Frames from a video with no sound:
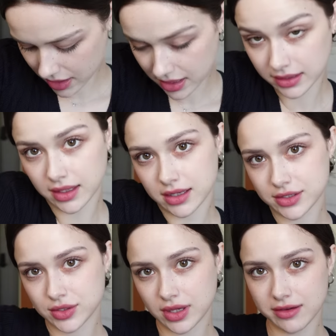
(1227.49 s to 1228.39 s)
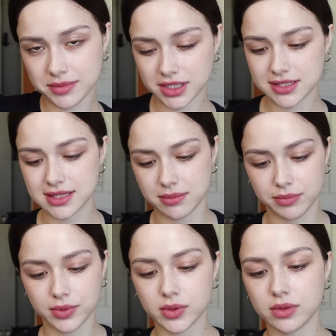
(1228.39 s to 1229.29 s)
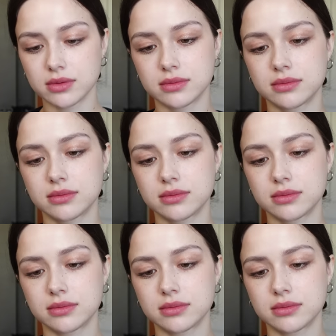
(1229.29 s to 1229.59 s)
and they also gave me the sample.